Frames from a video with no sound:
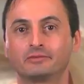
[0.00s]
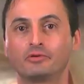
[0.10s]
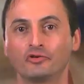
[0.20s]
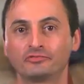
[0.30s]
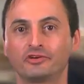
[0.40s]
that
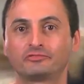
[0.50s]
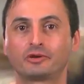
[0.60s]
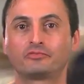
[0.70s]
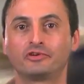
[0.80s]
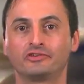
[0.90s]
post-paste
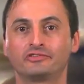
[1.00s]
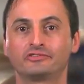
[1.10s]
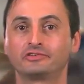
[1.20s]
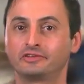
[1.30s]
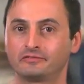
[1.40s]

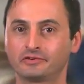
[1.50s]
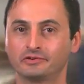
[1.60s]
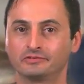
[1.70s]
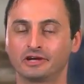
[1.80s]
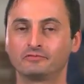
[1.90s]
preparations are
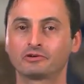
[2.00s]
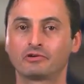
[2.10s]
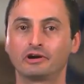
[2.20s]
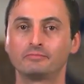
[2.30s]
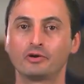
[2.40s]
difficult and
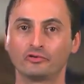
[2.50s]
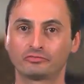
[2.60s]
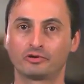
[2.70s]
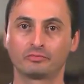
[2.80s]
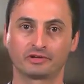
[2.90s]
require a
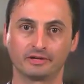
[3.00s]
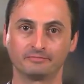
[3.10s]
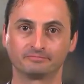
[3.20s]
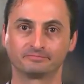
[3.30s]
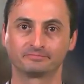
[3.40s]
post-prep
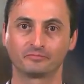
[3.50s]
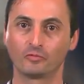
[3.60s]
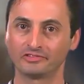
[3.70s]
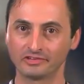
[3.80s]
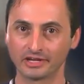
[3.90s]
kit.
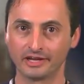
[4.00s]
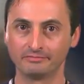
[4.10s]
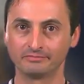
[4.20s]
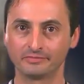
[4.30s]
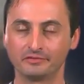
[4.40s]
Once
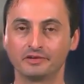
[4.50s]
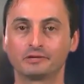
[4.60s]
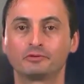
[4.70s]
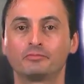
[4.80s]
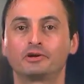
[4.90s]
again, if you
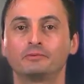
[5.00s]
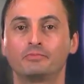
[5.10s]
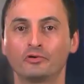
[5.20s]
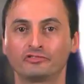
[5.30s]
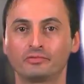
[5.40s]
can prepare a
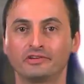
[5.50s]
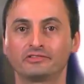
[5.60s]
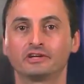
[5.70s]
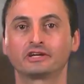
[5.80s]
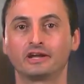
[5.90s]

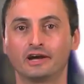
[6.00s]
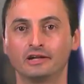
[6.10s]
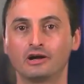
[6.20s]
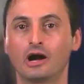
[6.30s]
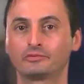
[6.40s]
post-paste in a
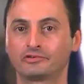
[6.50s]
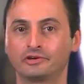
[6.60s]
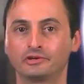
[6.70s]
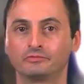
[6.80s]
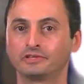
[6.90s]
canal
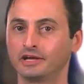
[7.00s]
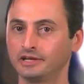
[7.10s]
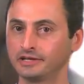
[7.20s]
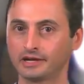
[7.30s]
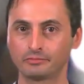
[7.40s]
obturated with
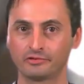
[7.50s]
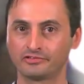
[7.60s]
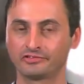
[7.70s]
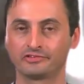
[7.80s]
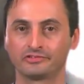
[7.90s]
any gutta
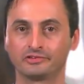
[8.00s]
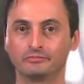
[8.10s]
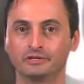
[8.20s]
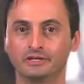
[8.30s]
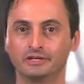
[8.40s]
percha
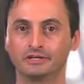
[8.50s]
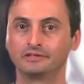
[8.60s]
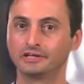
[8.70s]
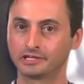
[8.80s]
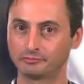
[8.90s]
system,
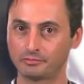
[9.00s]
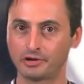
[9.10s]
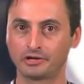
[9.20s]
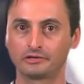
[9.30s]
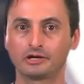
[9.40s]
then you can
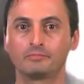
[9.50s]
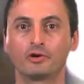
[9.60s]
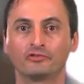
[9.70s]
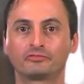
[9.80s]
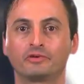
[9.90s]
prepare a
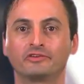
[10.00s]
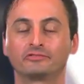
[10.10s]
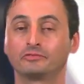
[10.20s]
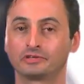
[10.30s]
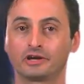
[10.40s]

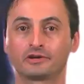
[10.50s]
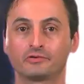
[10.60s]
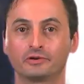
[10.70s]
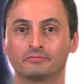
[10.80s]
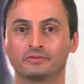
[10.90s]
post-paste with
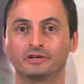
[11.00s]
GuttaCore.